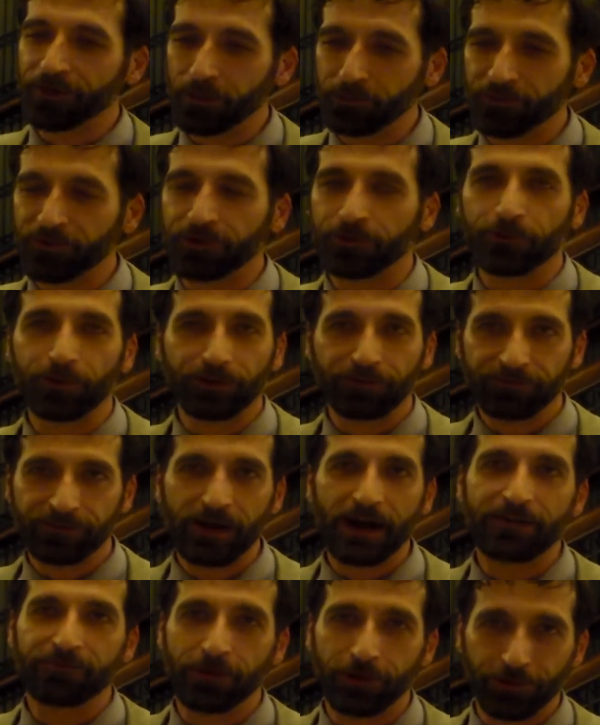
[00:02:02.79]
and subsequent,
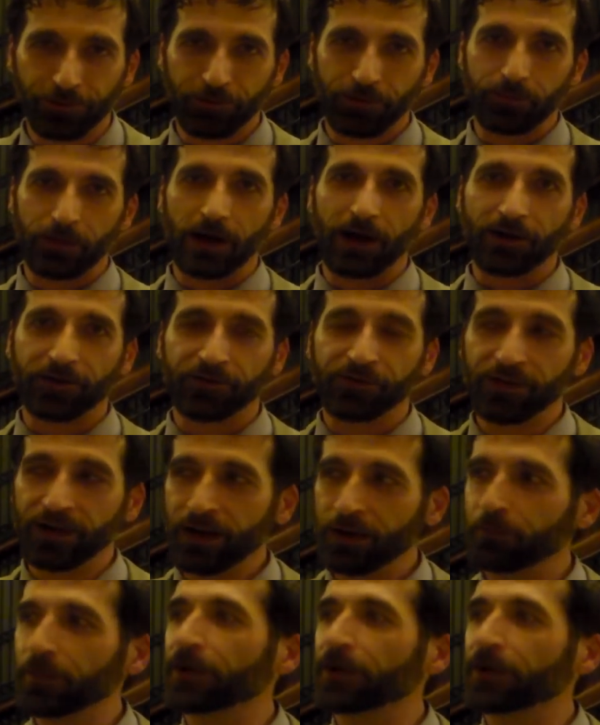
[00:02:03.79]
$500,